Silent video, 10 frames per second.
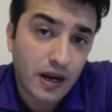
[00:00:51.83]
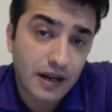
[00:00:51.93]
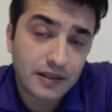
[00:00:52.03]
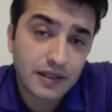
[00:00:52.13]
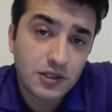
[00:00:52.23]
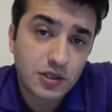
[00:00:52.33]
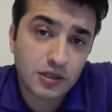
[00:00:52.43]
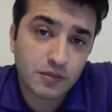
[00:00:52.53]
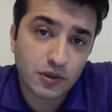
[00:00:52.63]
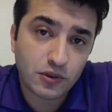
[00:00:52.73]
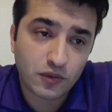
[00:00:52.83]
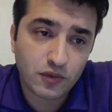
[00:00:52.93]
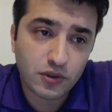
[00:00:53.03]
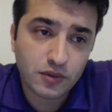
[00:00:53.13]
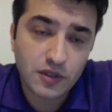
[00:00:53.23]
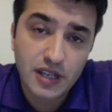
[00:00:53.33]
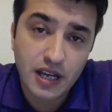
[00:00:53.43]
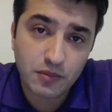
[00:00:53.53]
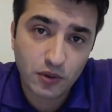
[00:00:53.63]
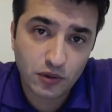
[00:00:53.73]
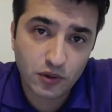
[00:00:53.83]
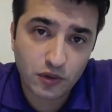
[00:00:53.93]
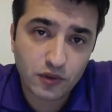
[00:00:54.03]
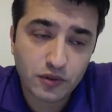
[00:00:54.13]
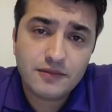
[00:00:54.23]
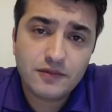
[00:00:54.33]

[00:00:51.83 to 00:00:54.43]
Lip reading: architectural point of view, design point of view.